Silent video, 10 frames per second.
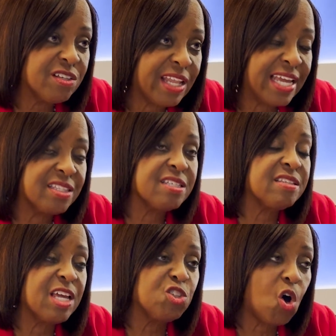like this
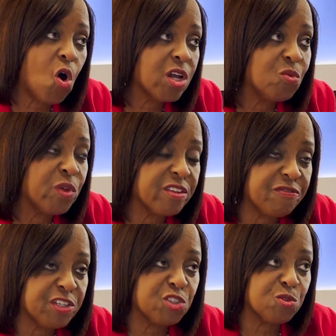and talking with
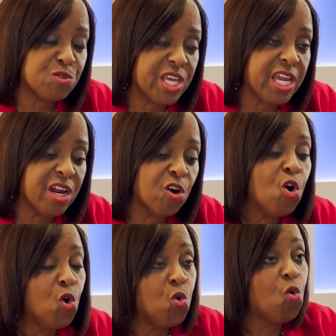officials here,
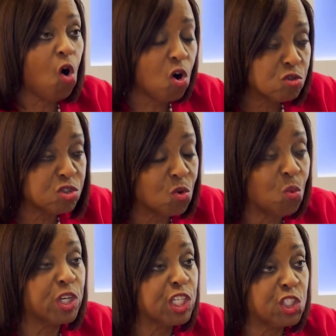we also
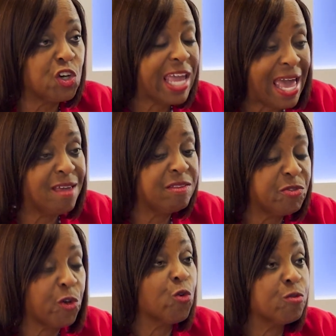want to look at
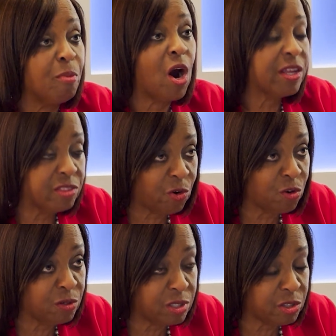third
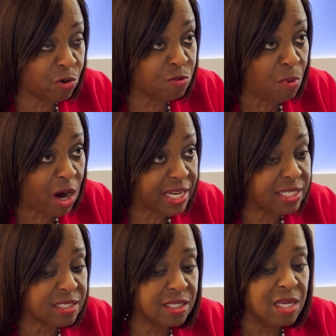
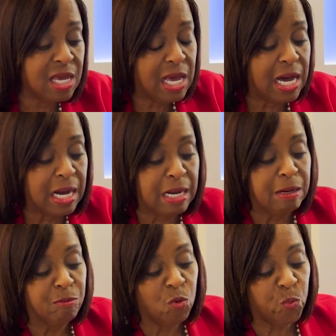markets.
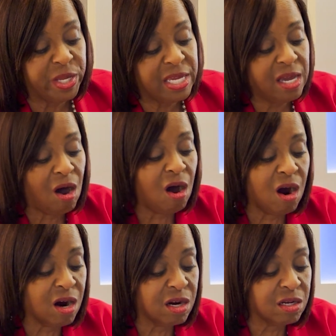We
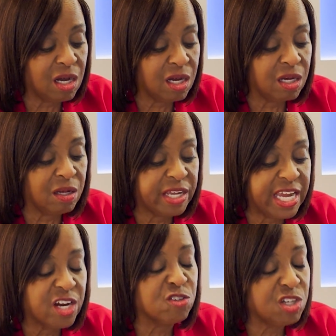are
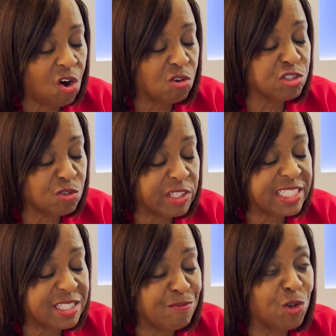here to also let
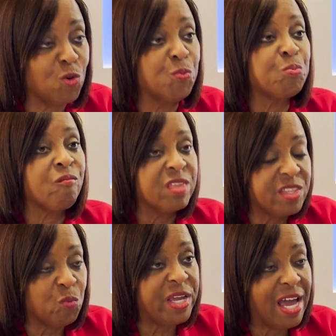them know that
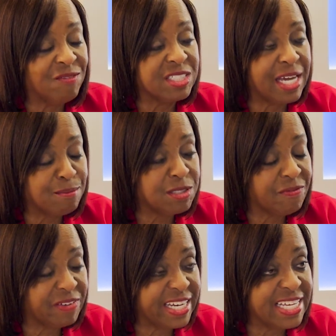we have the types of
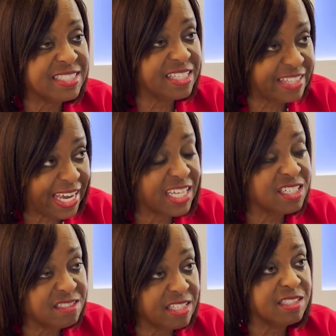financing that can
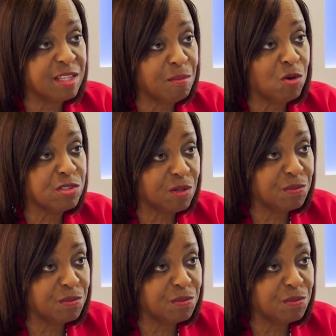assist them also.